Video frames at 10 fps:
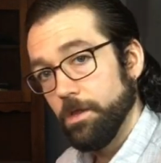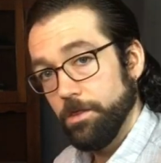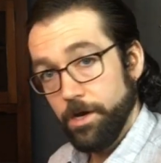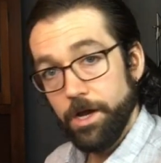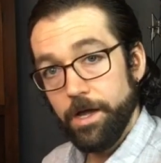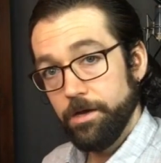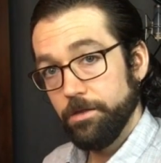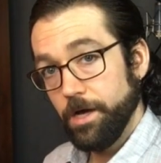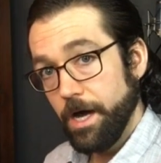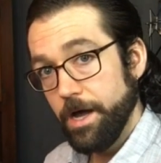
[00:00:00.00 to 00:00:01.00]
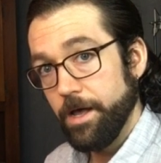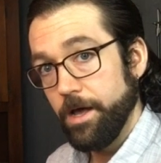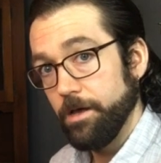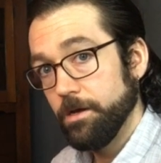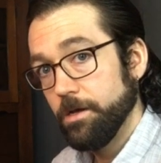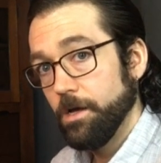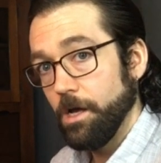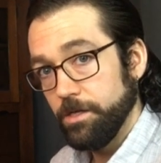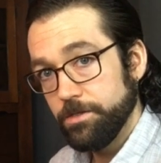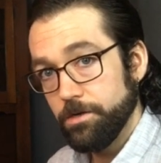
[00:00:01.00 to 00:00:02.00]
Then I added the hi-hat.
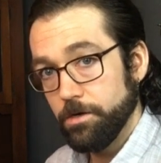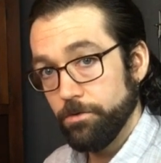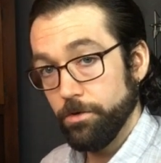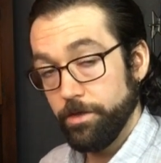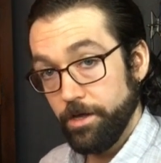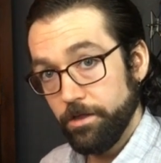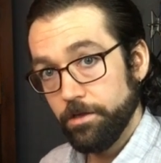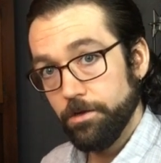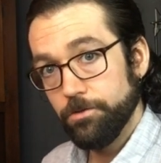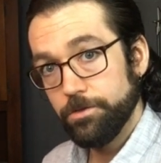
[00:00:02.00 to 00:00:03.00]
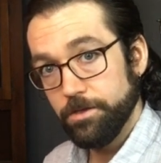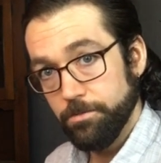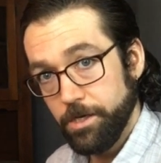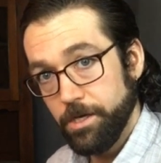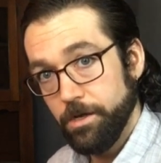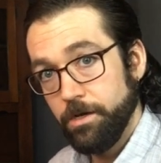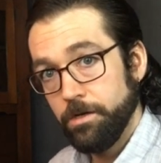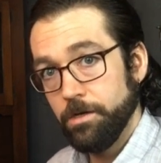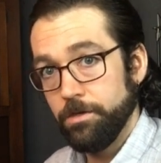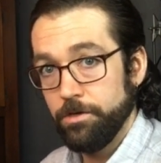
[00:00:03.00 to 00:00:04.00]
I started with eighth notes at the beginning
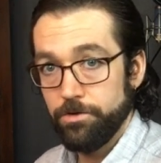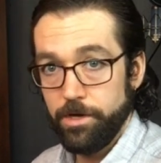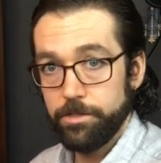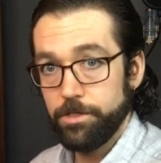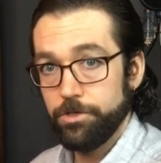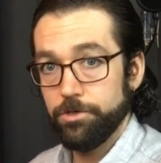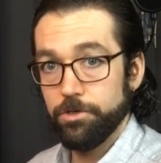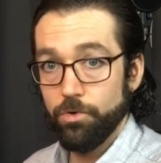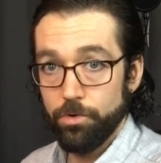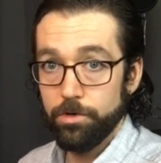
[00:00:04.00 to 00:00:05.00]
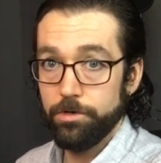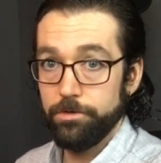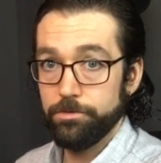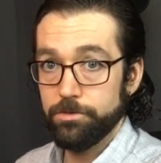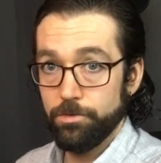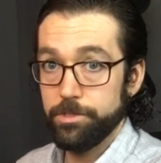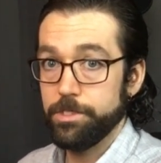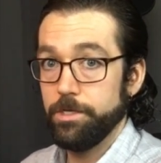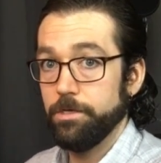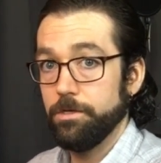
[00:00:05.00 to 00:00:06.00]
and then transitioned to quarter notes towards
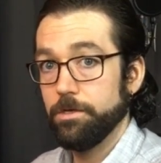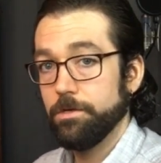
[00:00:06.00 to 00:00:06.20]
the end.